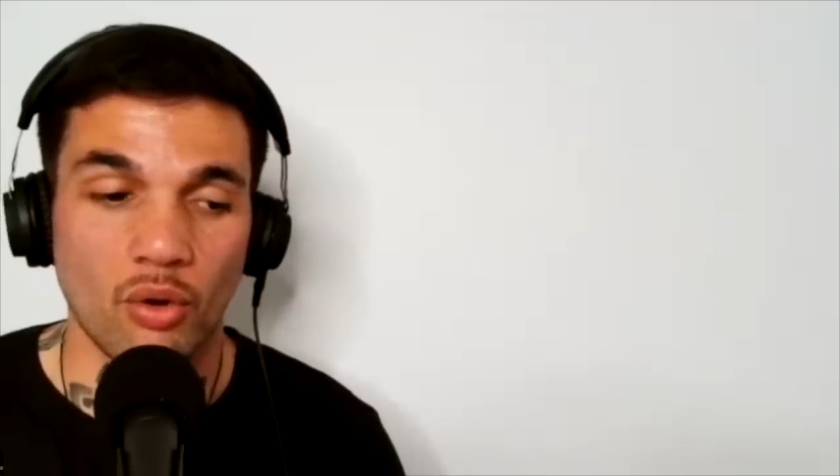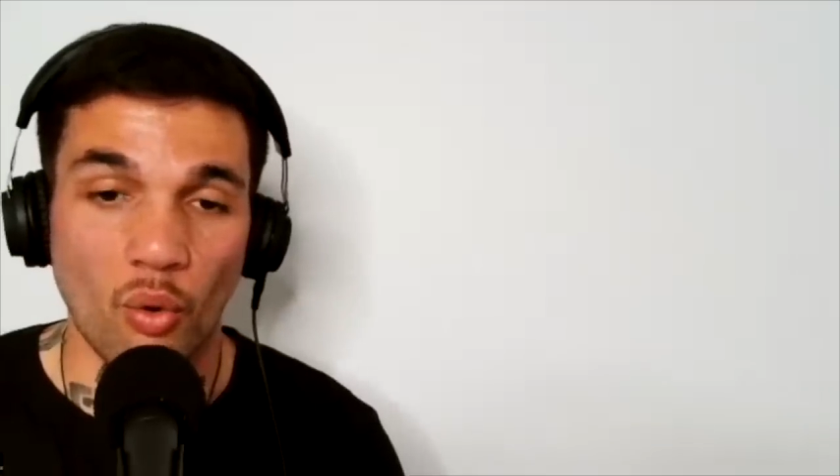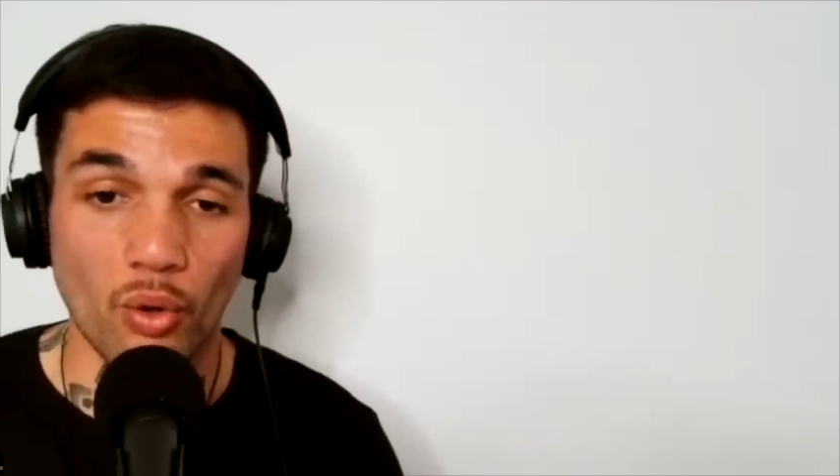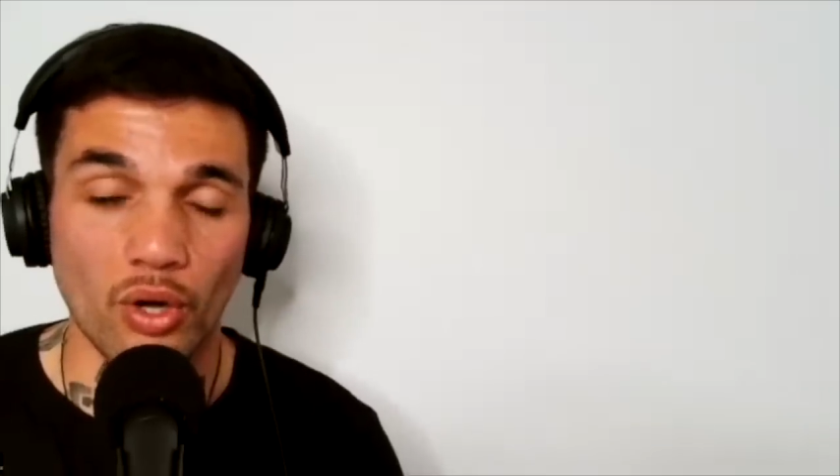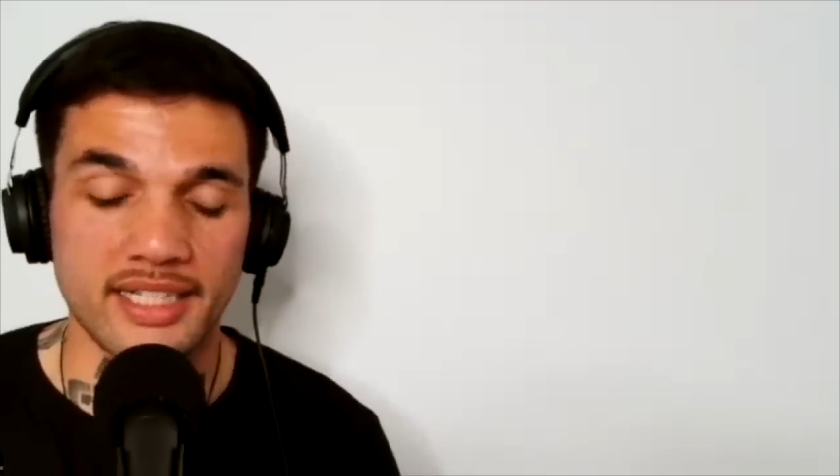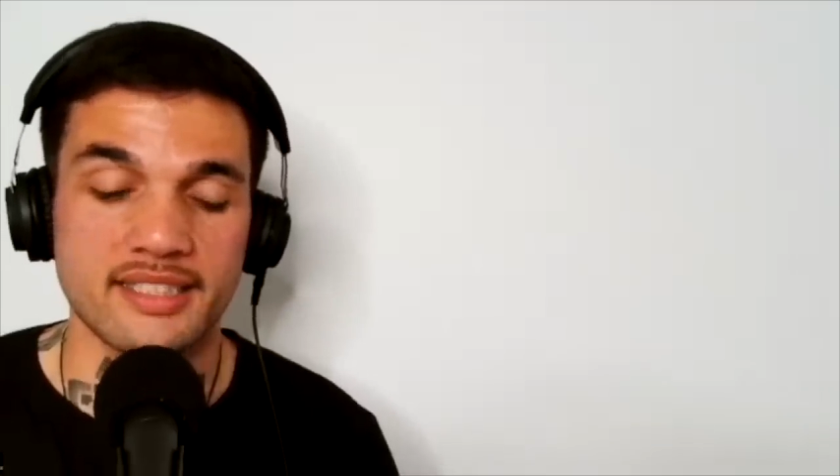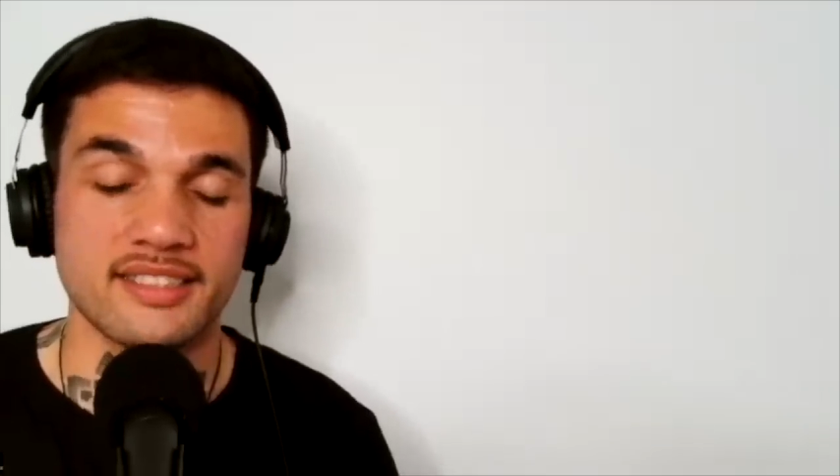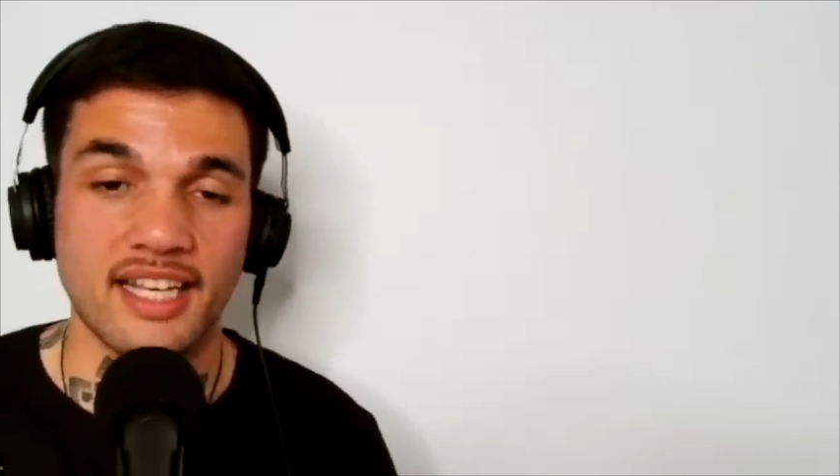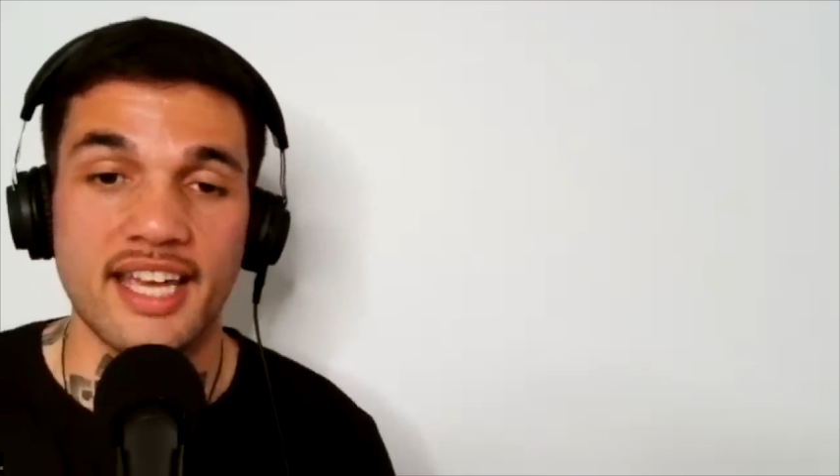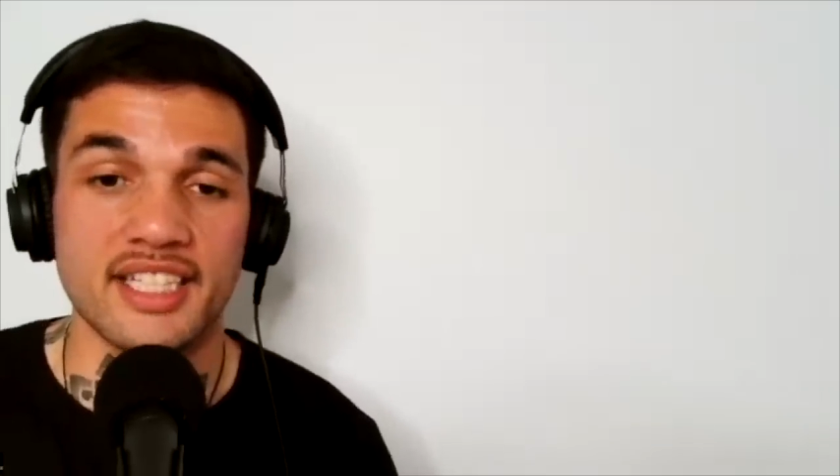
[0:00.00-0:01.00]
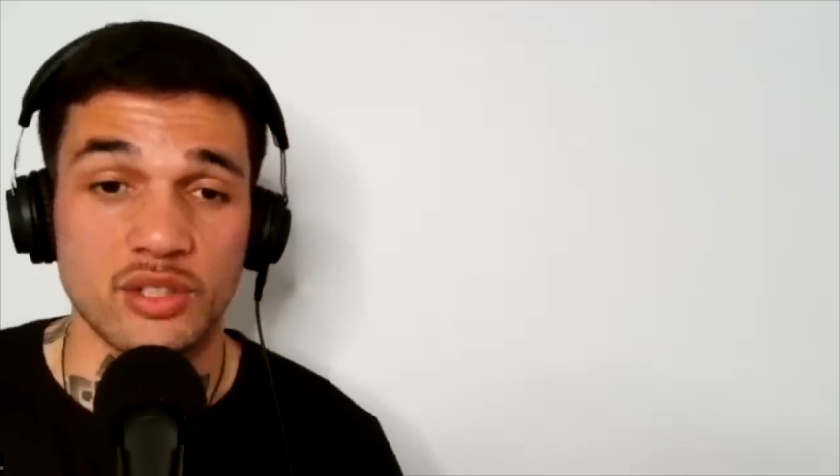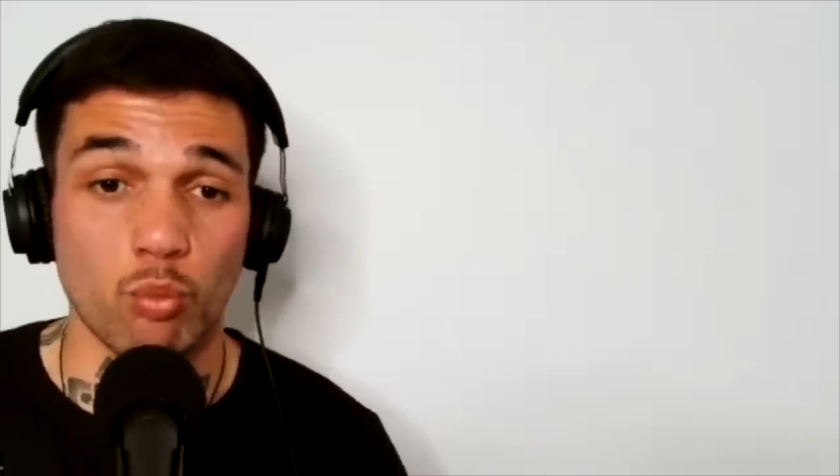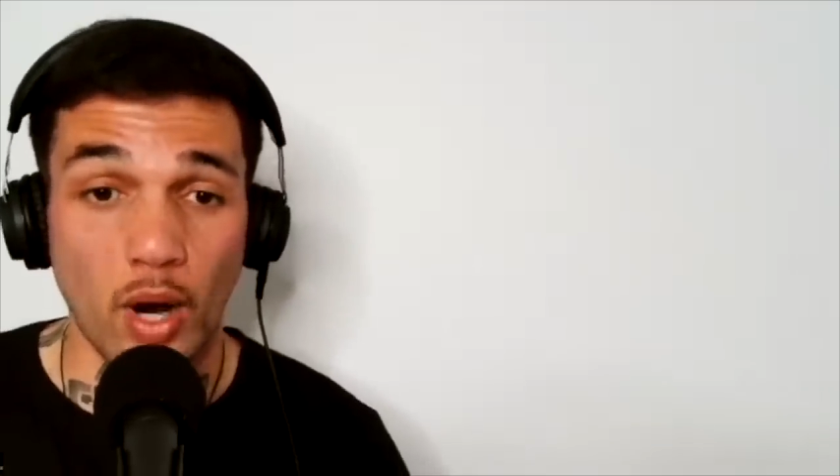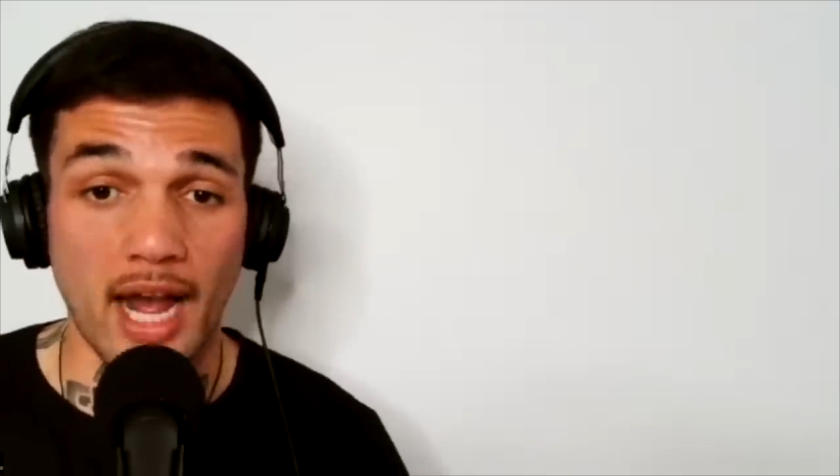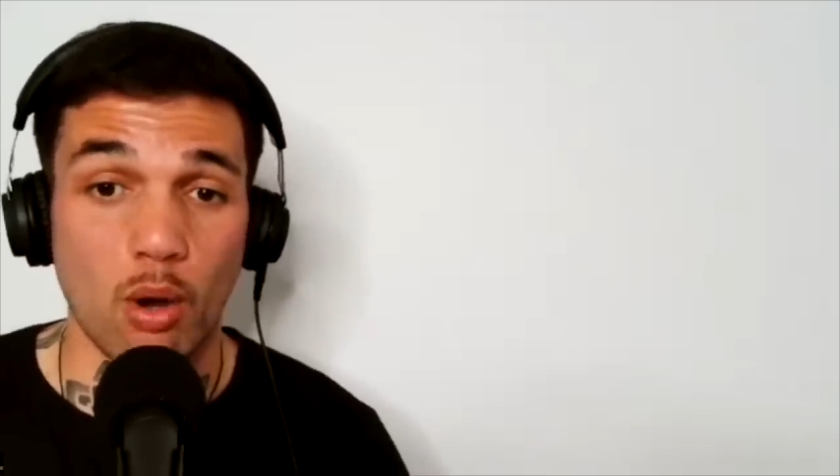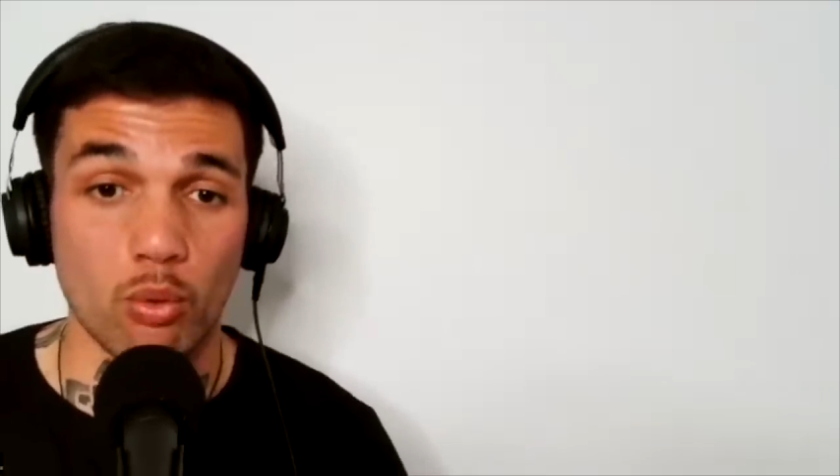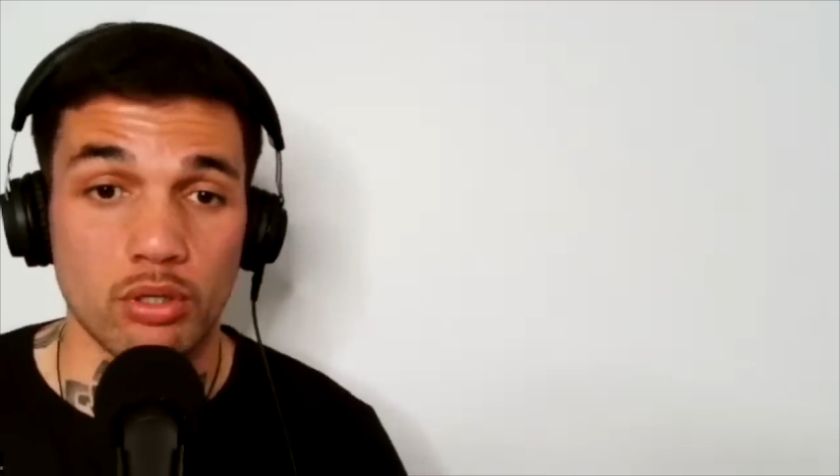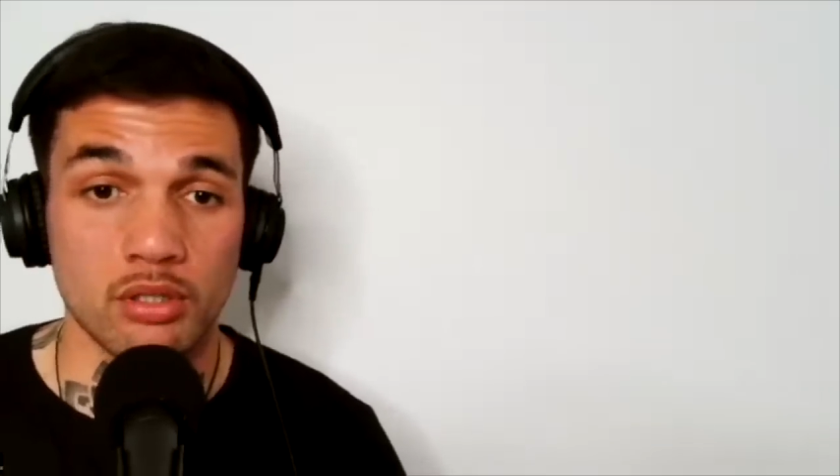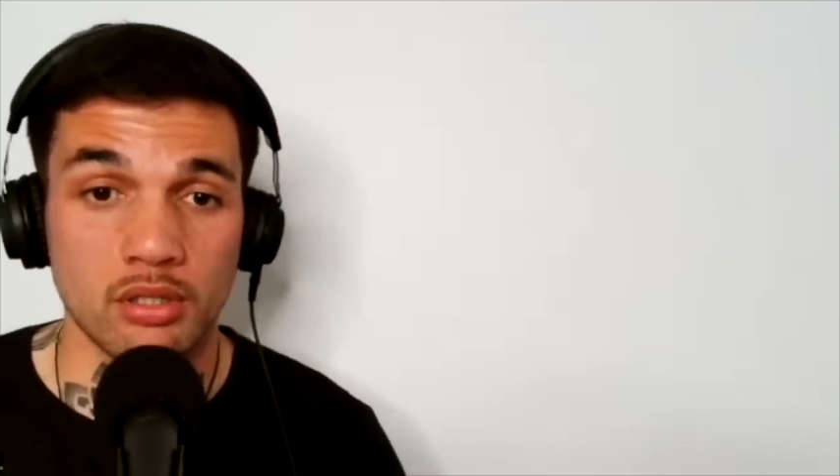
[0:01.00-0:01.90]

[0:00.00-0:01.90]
All I can say is wow.